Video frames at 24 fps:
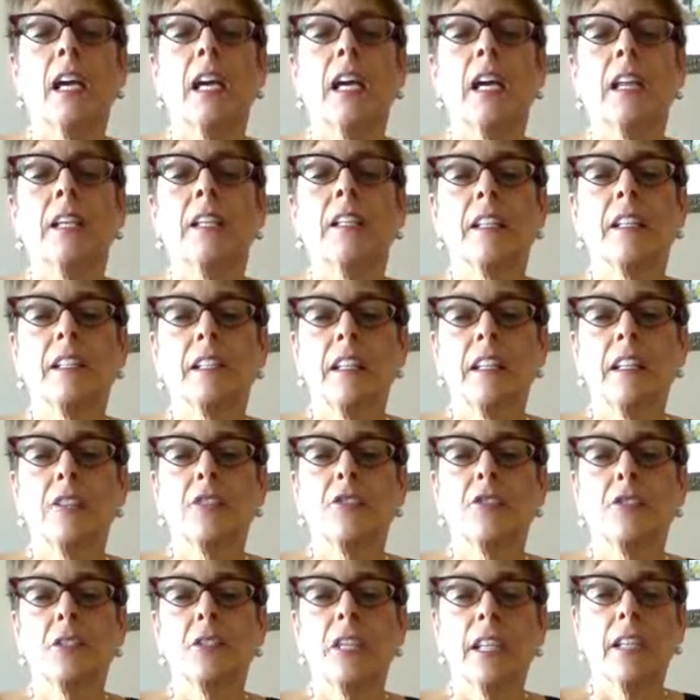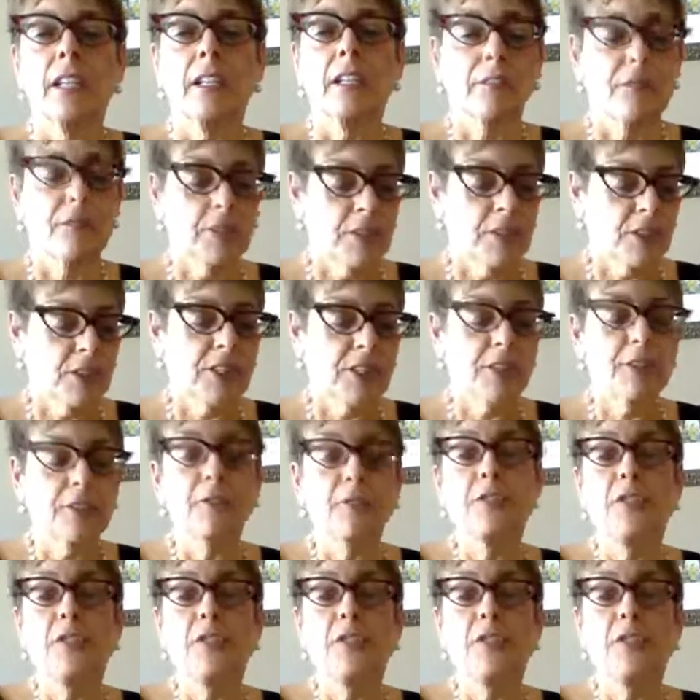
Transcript: And they do have their